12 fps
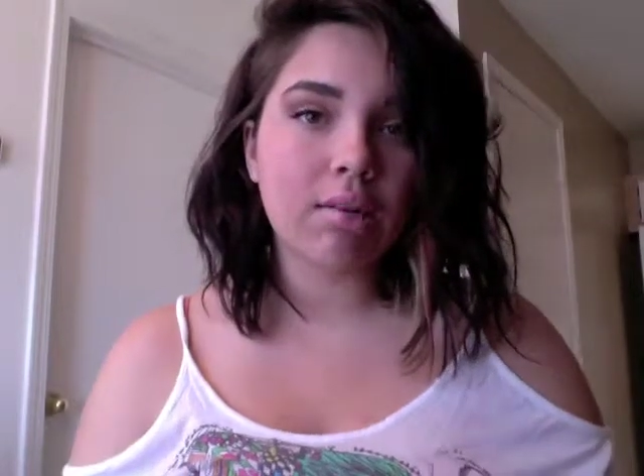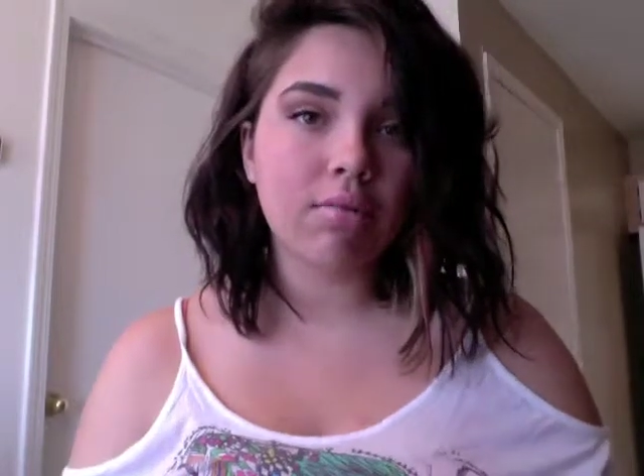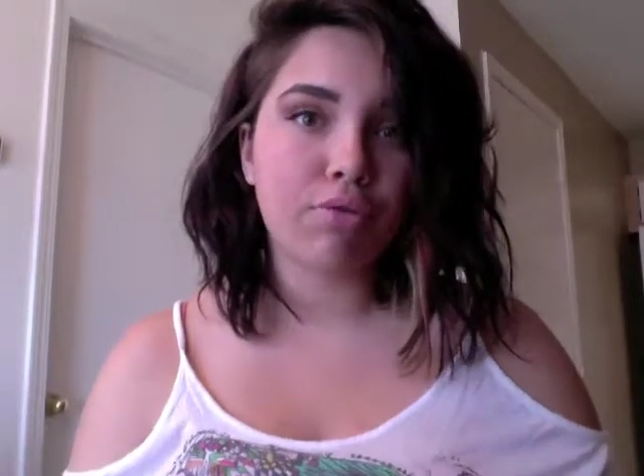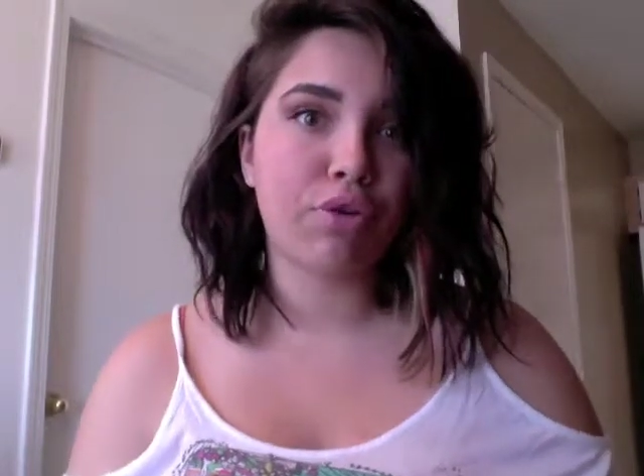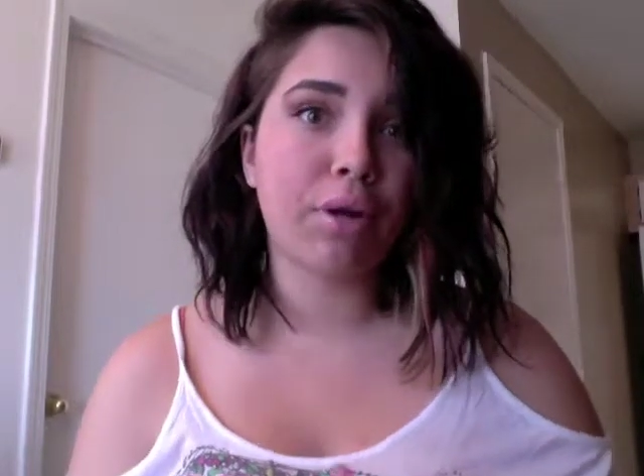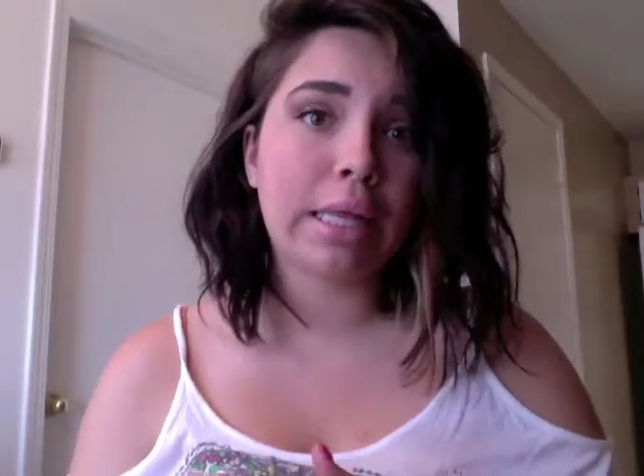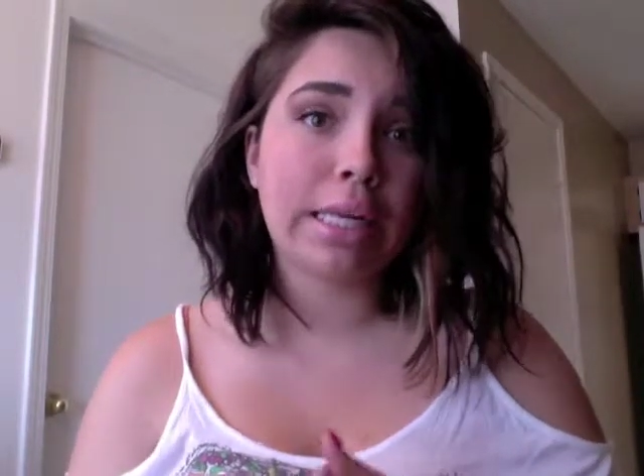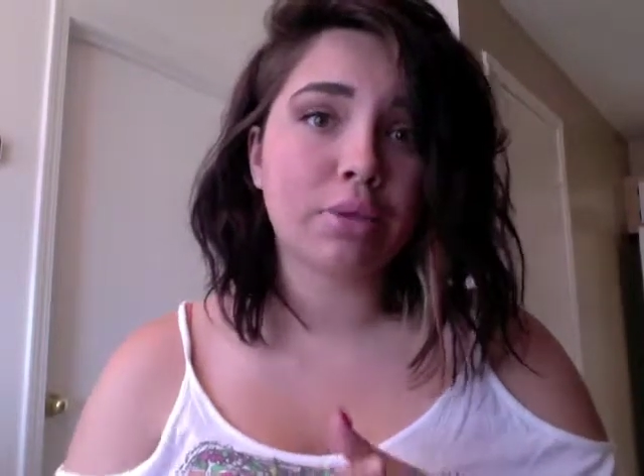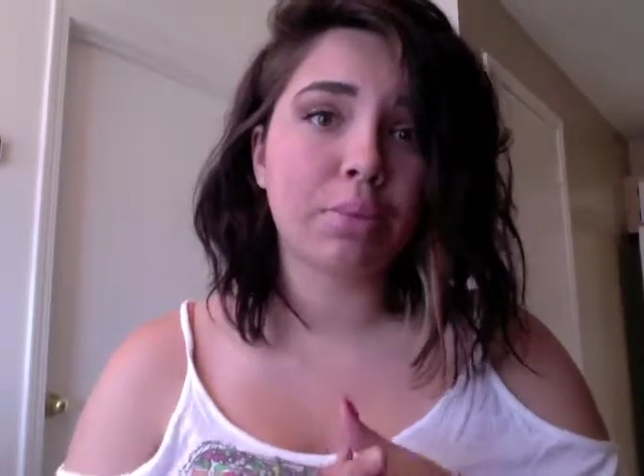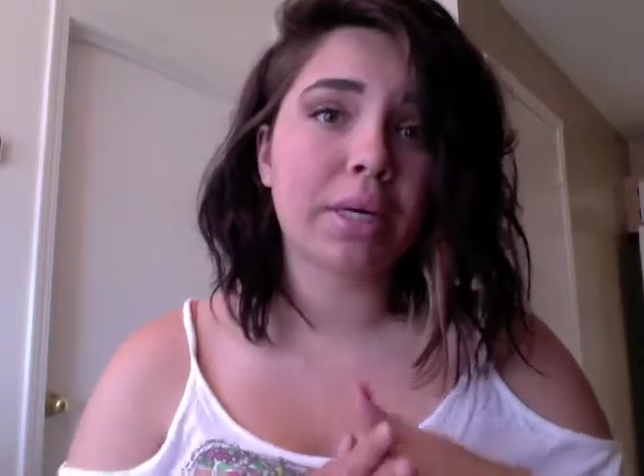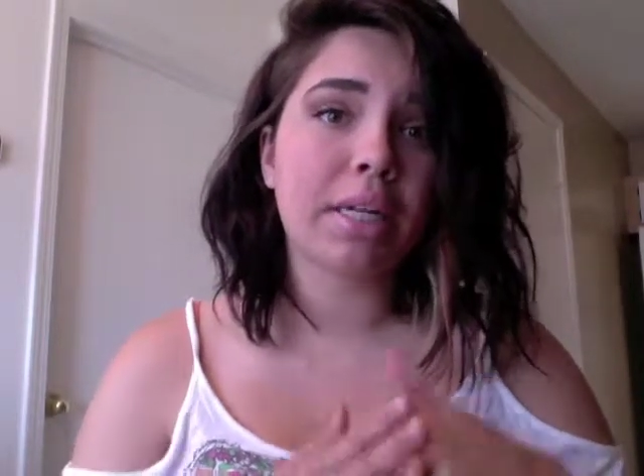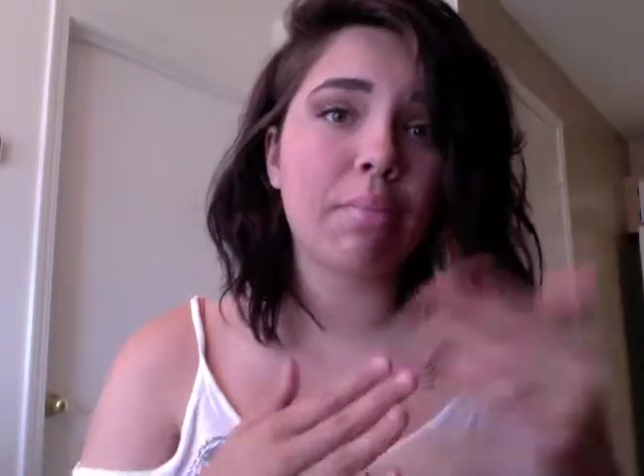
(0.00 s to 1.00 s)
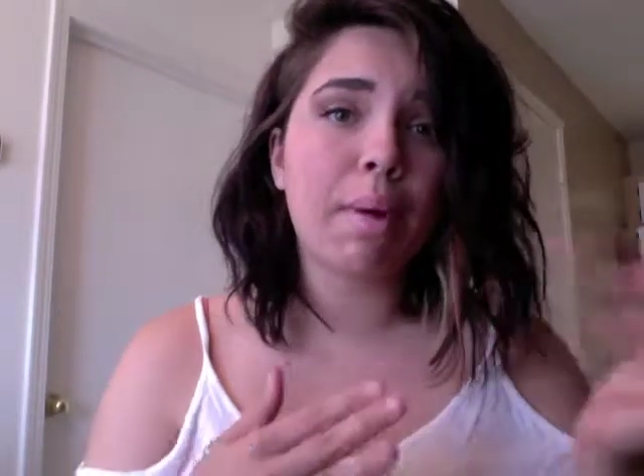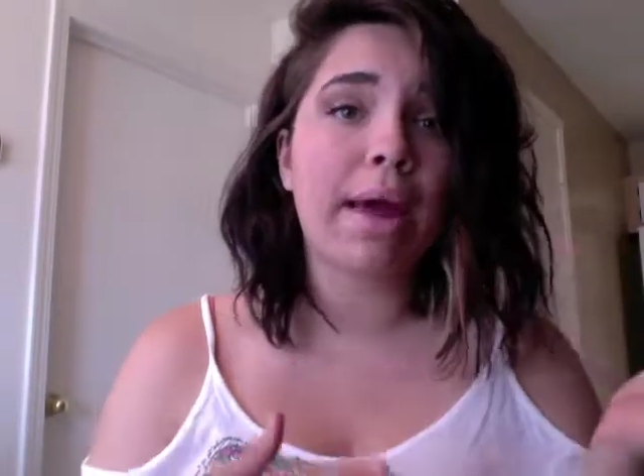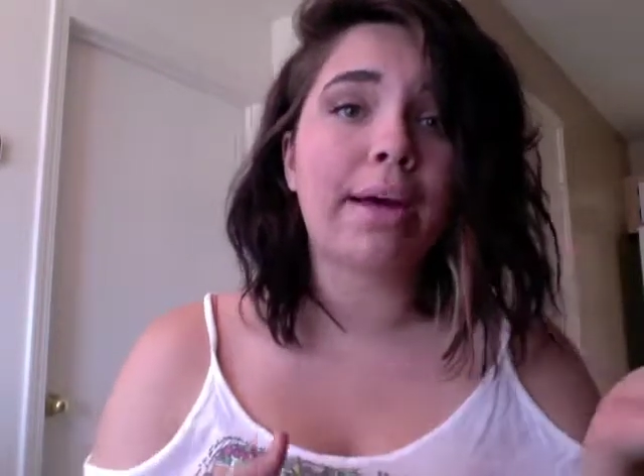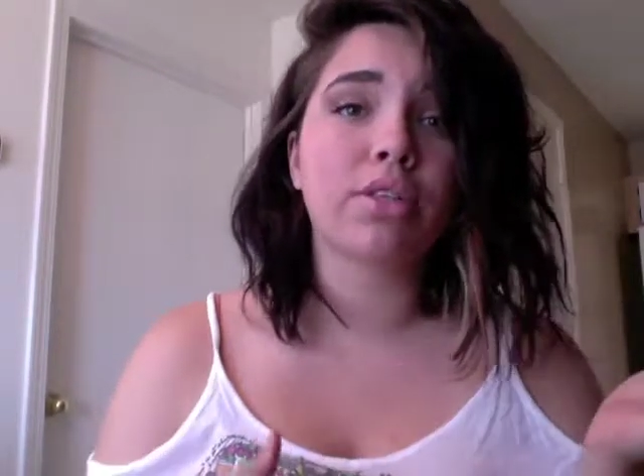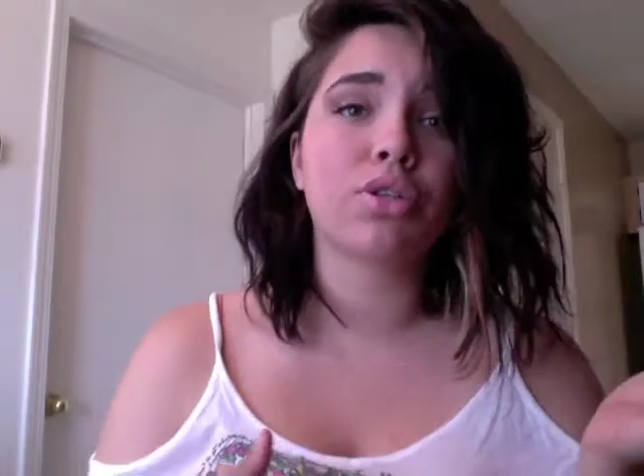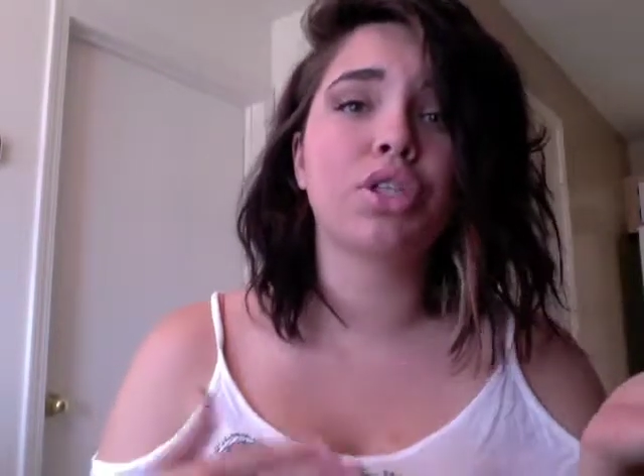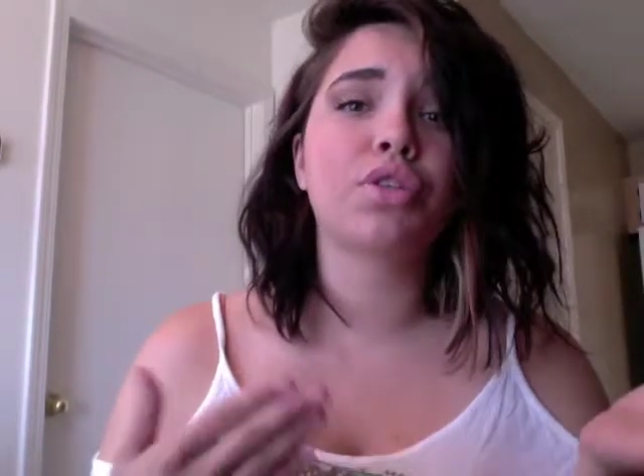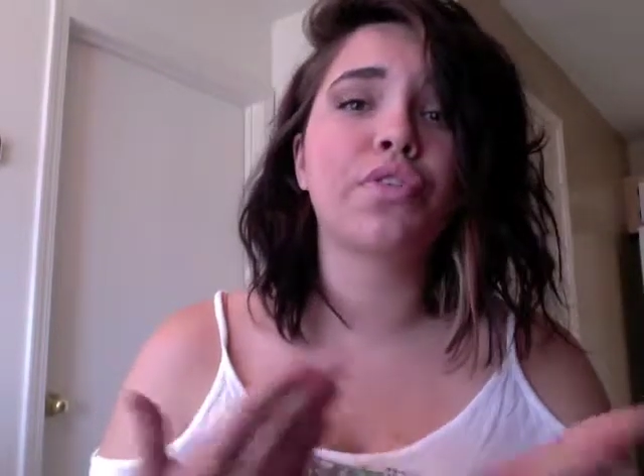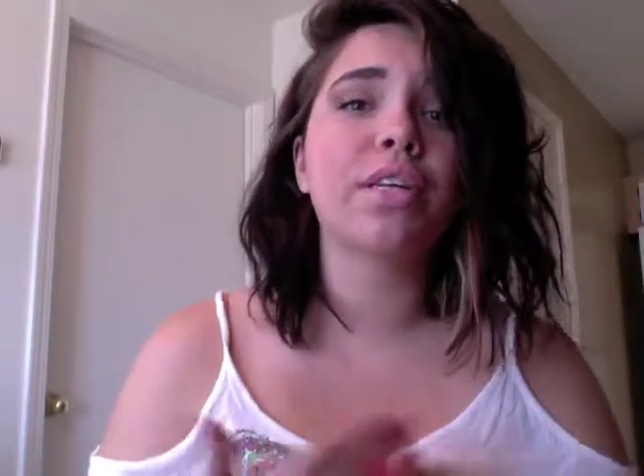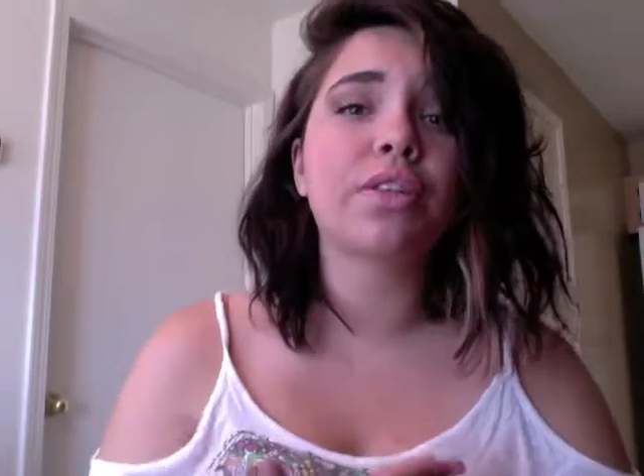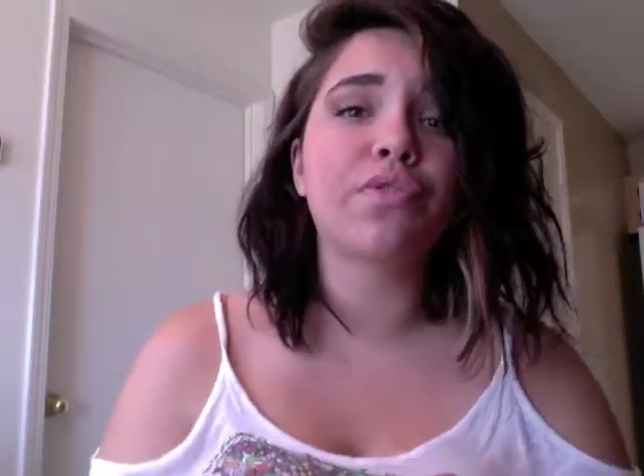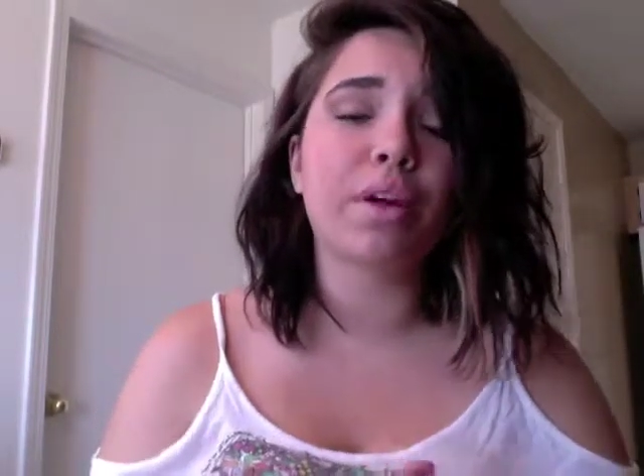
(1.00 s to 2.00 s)
freelance work in the past or just
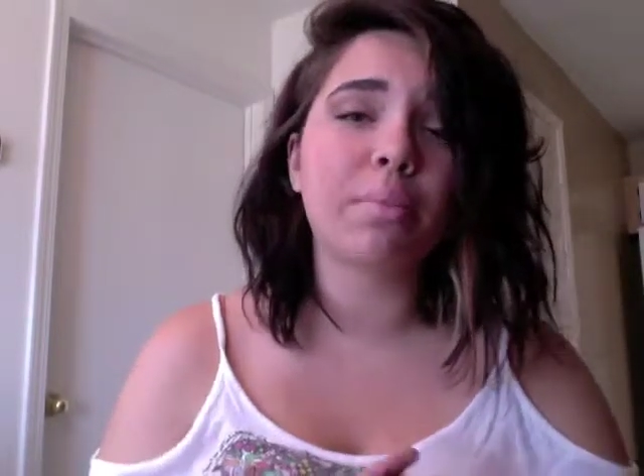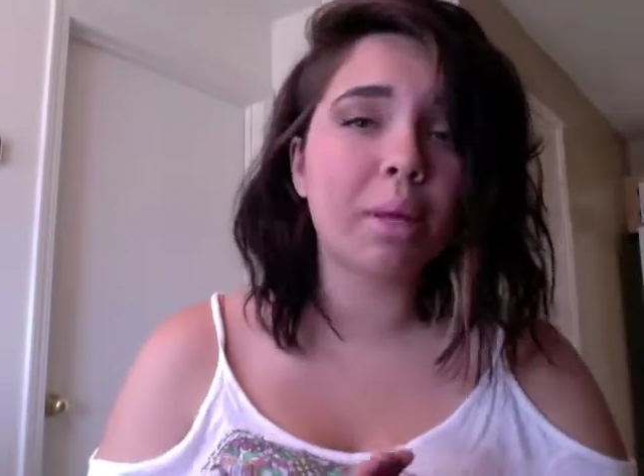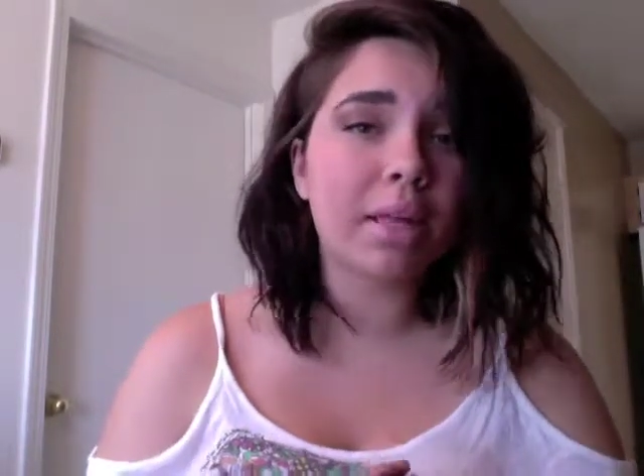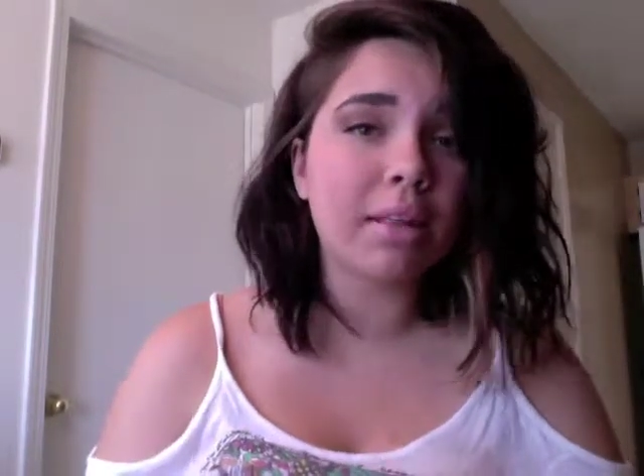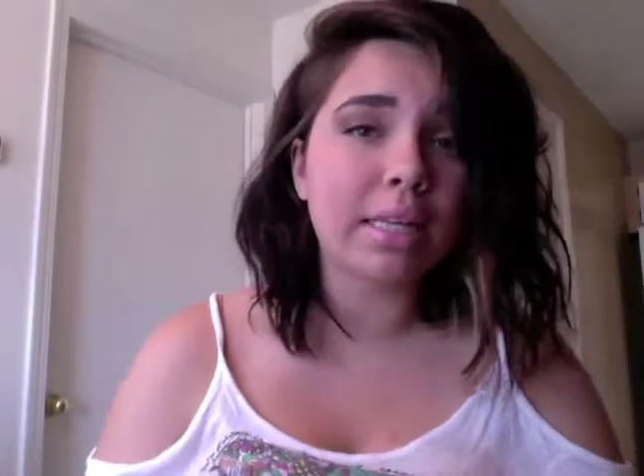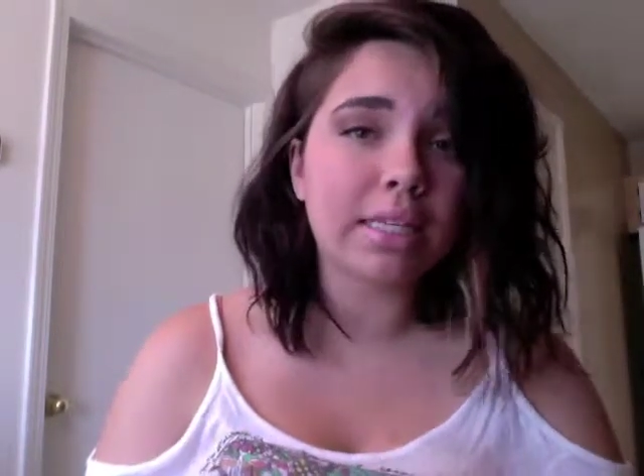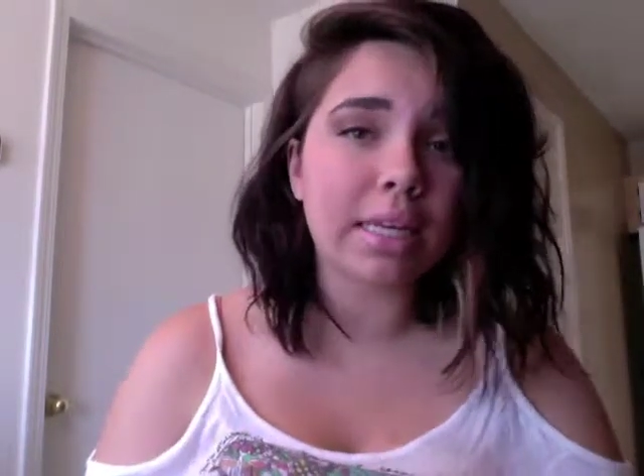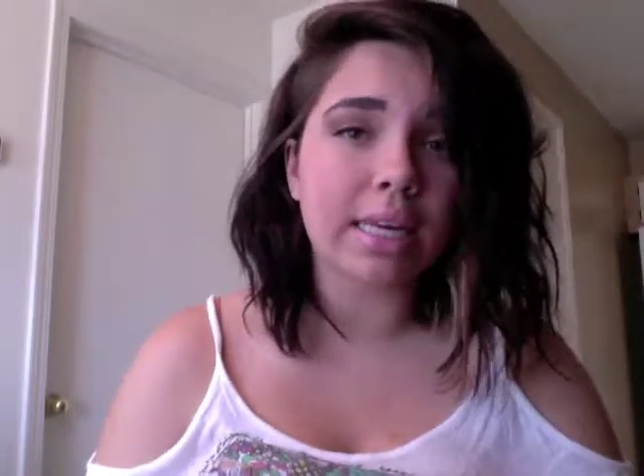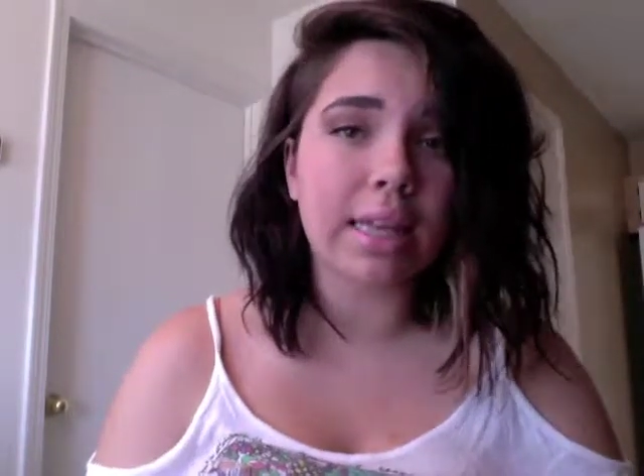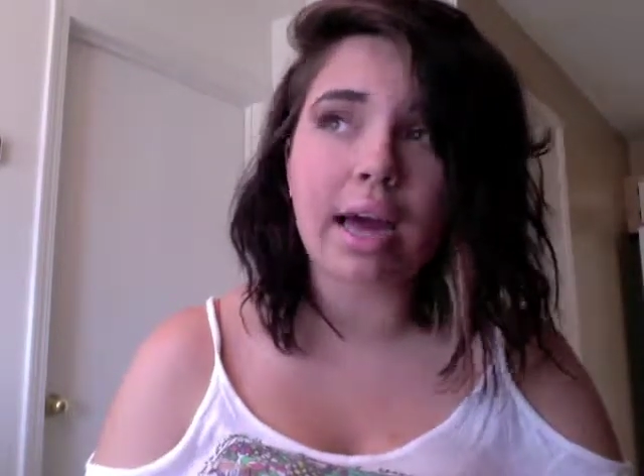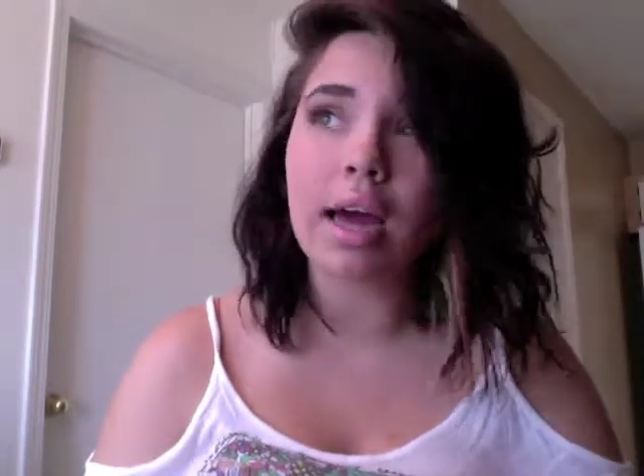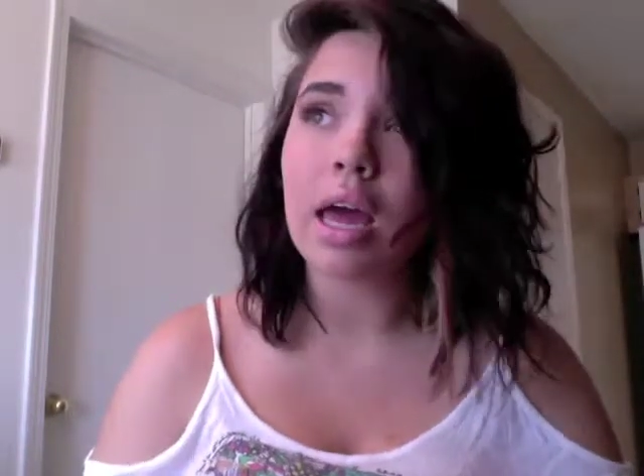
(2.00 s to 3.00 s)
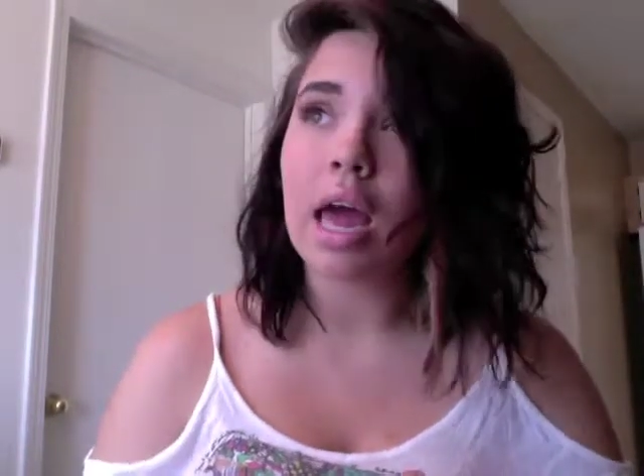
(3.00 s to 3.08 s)
friends and family and things like that,